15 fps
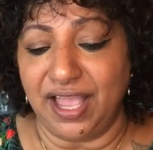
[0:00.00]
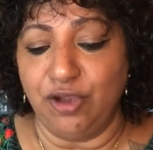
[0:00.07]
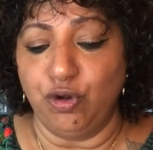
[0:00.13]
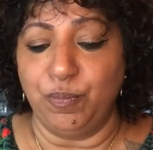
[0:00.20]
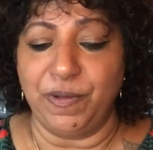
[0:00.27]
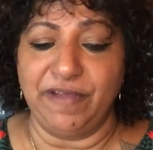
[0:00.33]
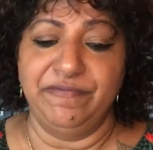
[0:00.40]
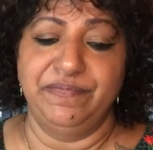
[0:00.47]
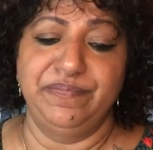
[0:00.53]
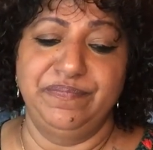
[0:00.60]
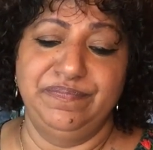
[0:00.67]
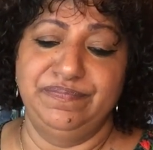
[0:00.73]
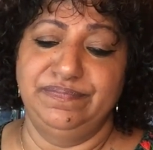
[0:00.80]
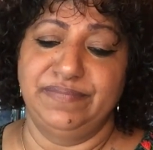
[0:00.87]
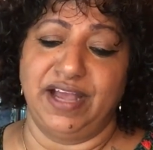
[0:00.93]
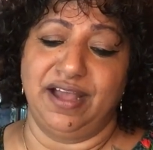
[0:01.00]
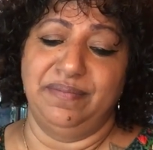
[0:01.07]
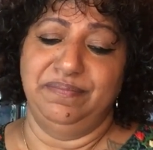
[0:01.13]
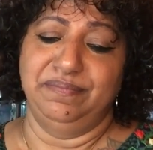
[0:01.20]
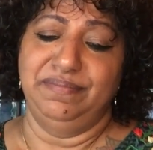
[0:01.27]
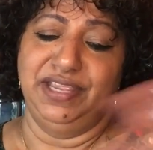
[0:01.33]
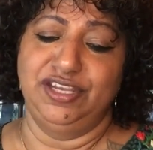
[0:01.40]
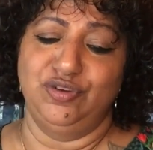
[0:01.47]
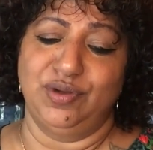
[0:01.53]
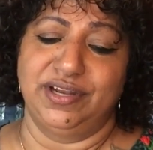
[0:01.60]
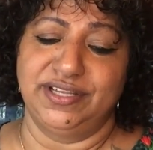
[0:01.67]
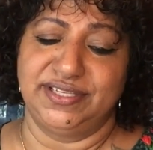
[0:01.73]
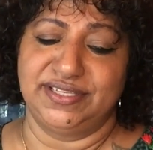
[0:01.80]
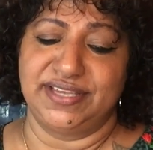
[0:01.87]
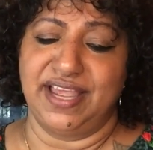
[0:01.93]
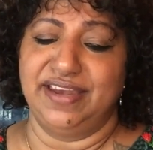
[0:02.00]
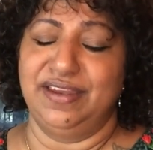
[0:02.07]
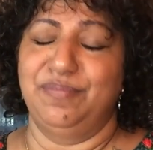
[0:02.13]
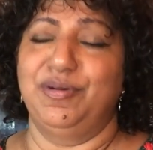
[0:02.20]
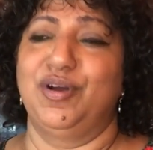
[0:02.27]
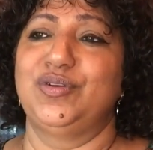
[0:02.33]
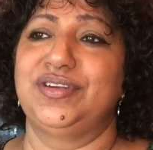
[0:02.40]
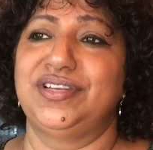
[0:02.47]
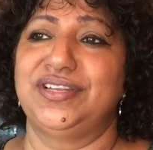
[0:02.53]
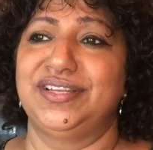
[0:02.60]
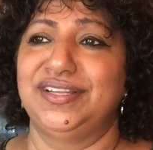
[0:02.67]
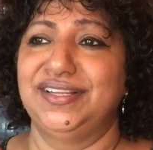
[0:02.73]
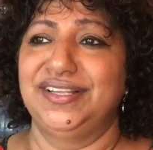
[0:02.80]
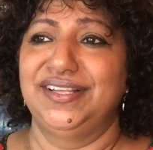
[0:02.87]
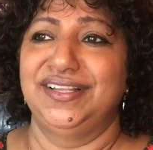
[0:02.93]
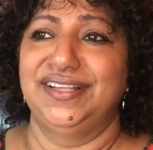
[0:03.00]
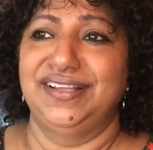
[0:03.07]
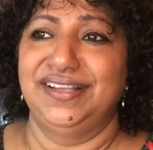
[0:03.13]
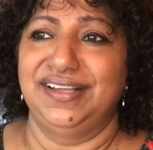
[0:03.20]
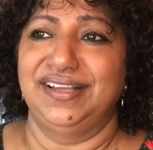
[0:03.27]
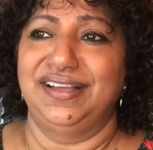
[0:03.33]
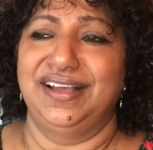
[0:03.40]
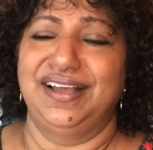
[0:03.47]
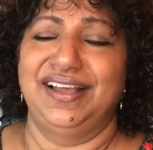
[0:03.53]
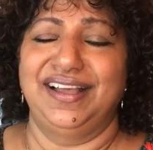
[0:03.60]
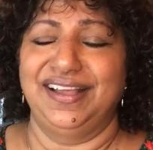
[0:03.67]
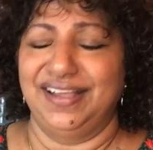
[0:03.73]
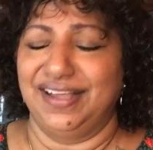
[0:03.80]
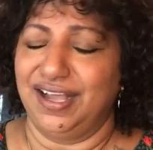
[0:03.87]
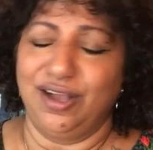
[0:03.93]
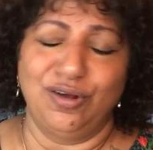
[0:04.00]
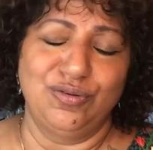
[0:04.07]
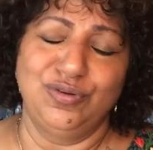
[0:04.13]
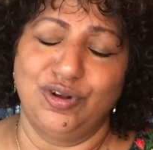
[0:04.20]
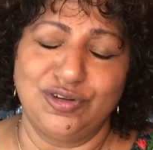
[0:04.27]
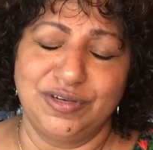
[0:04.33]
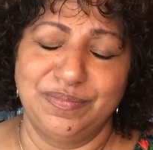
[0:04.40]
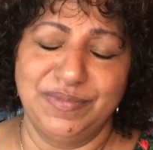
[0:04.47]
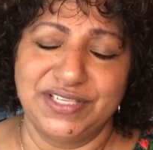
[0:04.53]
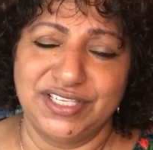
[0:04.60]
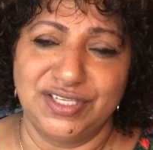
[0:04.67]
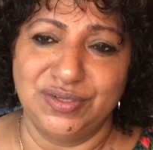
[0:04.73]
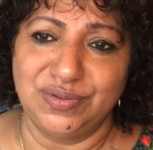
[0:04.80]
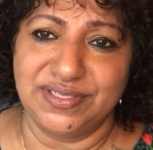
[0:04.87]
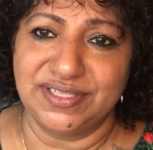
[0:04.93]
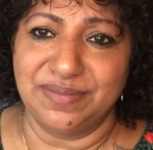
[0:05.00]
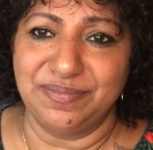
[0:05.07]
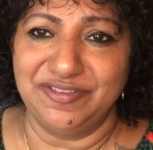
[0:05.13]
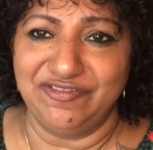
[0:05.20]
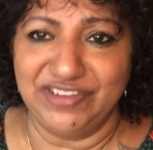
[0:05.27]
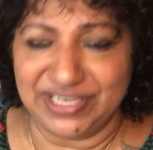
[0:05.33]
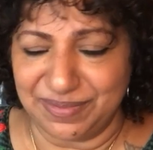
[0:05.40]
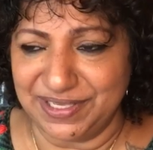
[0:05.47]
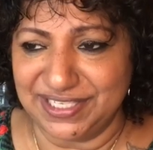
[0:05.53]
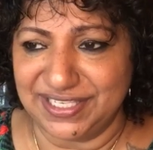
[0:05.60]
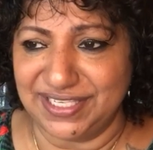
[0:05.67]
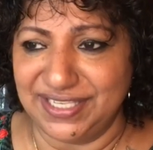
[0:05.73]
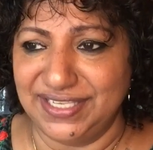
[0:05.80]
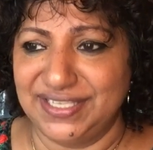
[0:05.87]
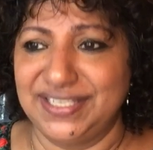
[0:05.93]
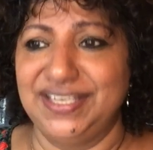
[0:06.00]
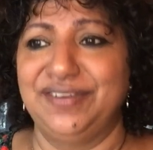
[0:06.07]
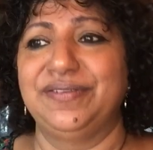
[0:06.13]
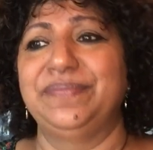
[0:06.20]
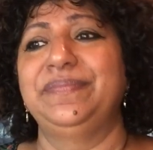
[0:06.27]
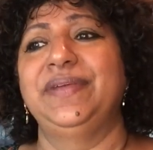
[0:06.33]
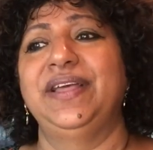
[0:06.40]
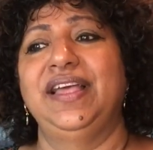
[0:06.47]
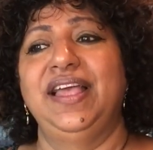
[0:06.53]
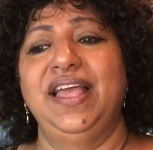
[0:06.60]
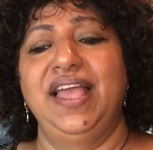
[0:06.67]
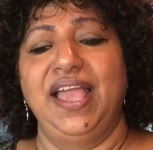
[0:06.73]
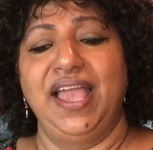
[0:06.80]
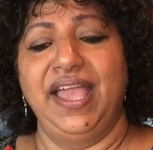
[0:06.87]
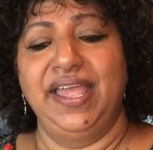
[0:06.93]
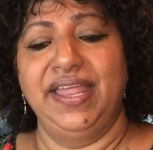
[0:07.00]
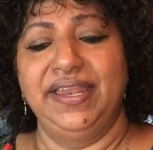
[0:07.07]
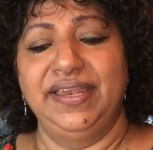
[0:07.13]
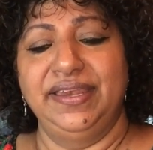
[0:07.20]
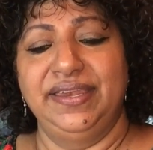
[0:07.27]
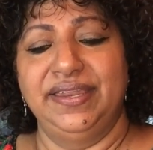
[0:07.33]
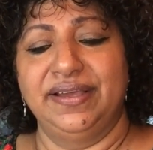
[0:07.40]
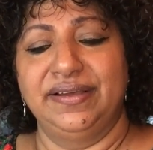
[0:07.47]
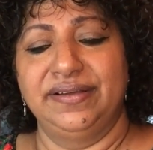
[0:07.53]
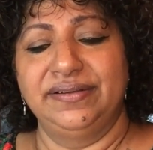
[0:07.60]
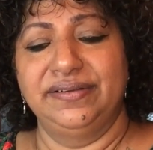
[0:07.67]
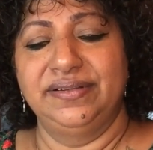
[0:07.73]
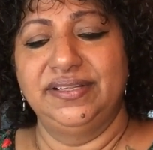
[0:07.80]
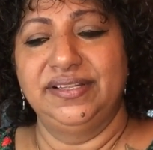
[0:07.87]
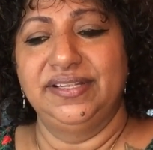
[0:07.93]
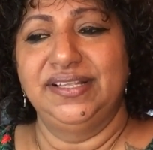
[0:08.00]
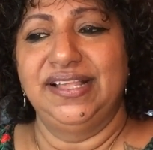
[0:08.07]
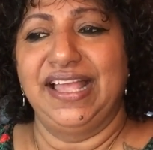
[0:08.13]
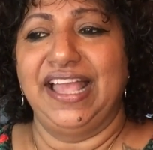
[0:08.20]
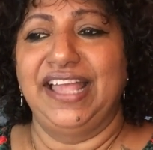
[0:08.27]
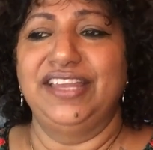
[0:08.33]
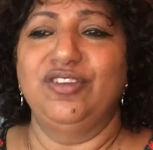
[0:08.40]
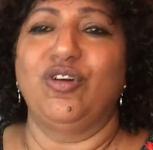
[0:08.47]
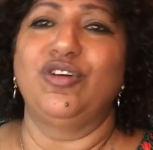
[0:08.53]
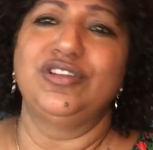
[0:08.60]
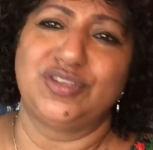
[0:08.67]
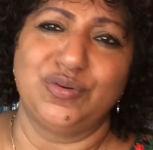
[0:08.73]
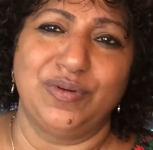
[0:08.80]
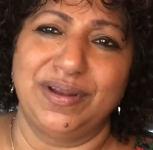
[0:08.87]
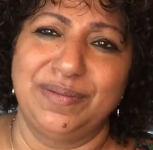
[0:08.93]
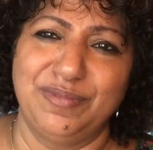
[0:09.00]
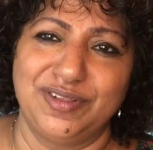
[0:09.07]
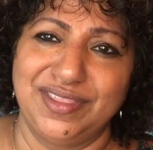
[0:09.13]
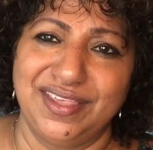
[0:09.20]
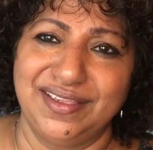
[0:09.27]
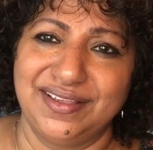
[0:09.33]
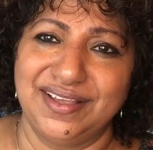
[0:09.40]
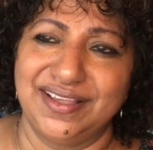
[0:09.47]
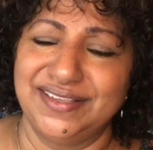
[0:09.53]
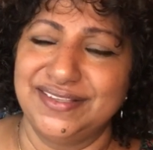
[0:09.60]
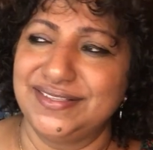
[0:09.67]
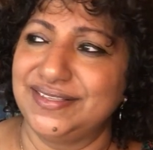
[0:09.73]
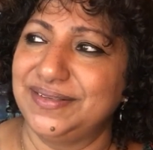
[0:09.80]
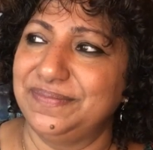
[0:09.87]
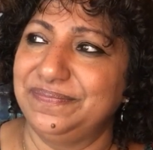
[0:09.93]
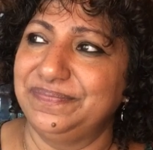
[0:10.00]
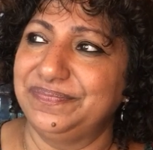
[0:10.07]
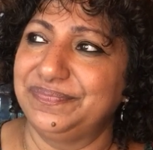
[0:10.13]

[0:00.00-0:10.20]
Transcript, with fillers: I hope I've made you understand about how not to misuse the vitamin C serum and uh, and also one more thing guys